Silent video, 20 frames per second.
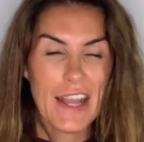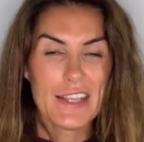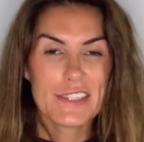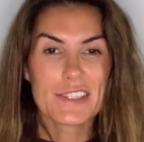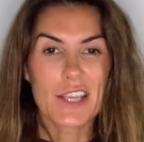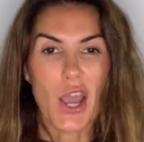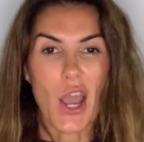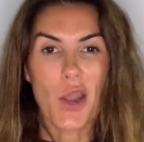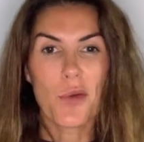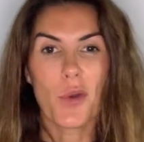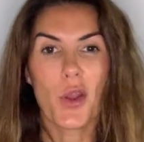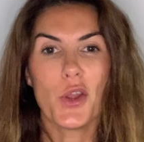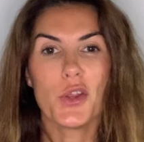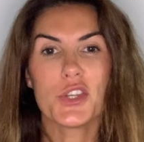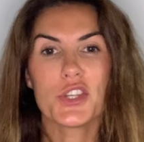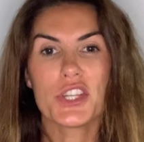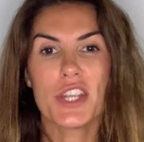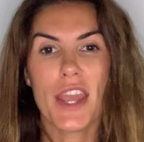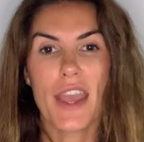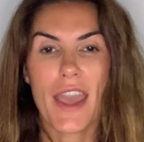So I won't
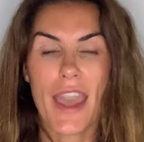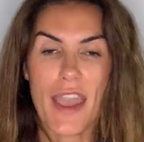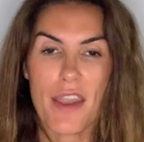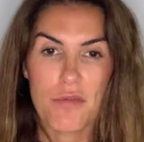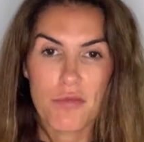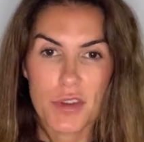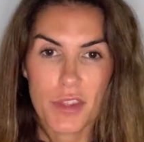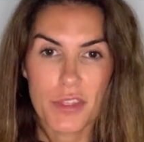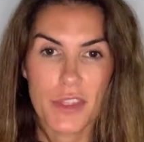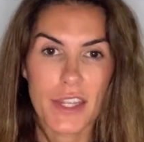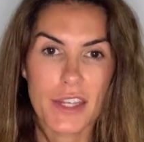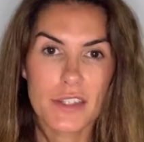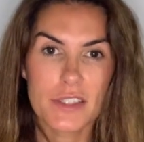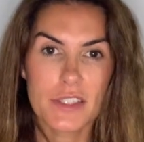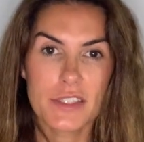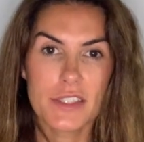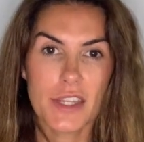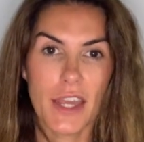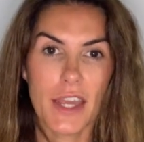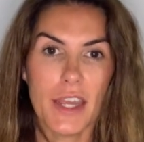share everything
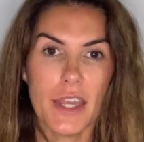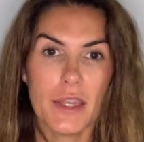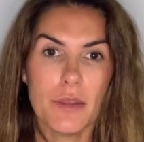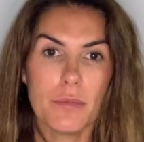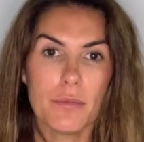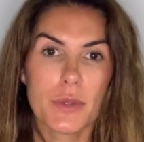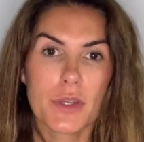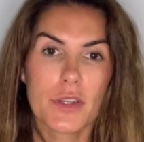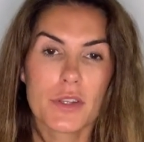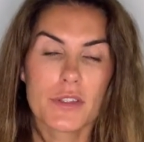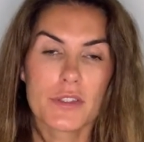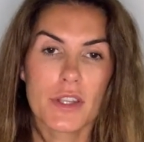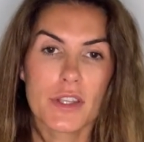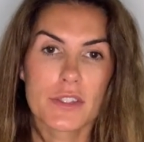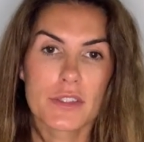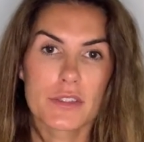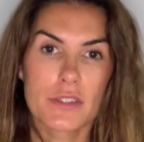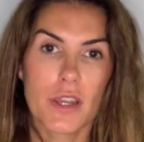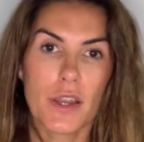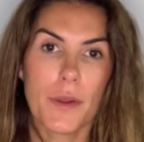today because
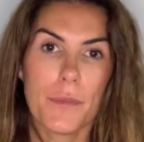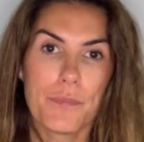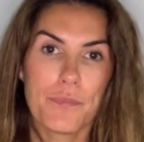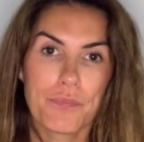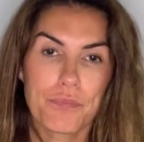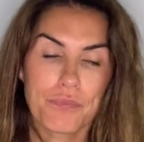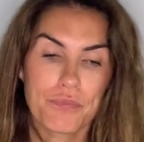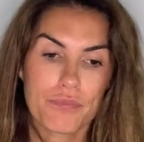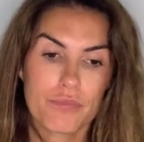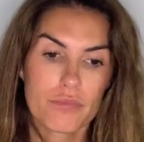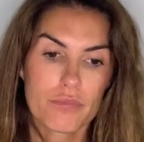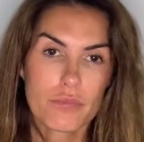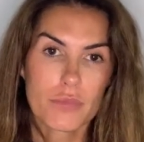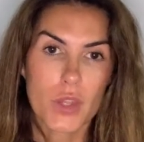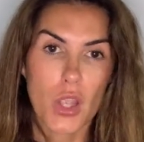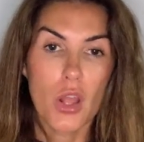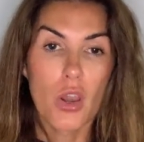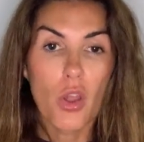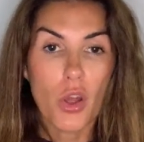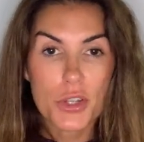there's
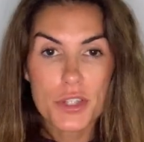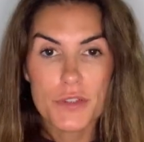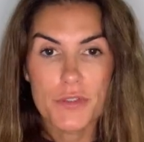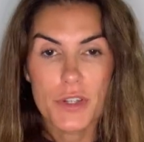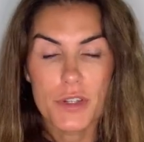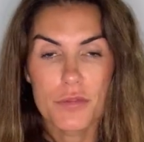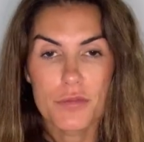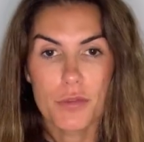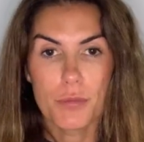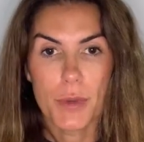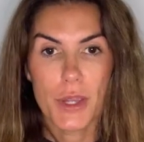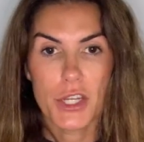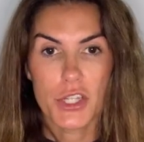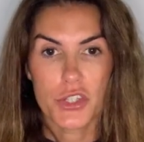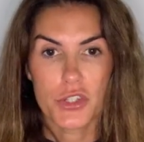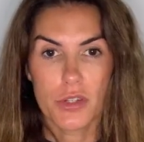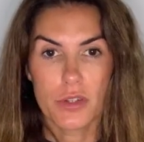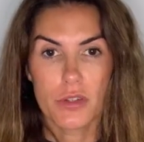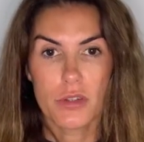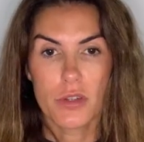a lot of
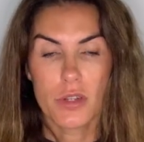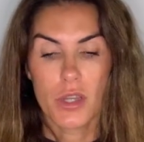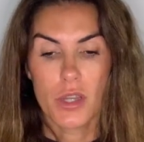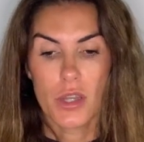information